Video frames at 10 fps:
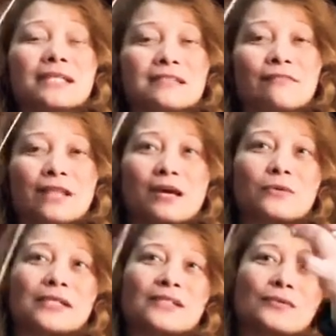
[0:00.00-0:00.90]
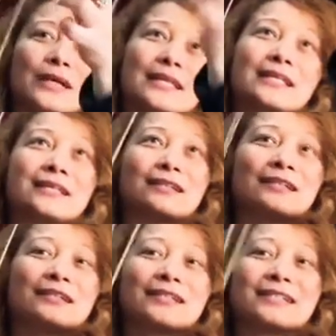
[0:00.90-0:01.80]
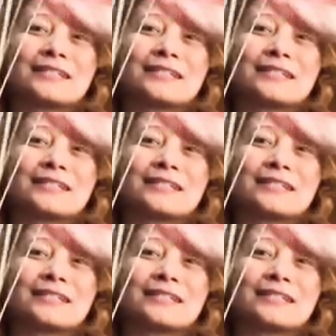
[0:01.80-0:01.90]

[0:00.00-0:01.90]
as flowers right here.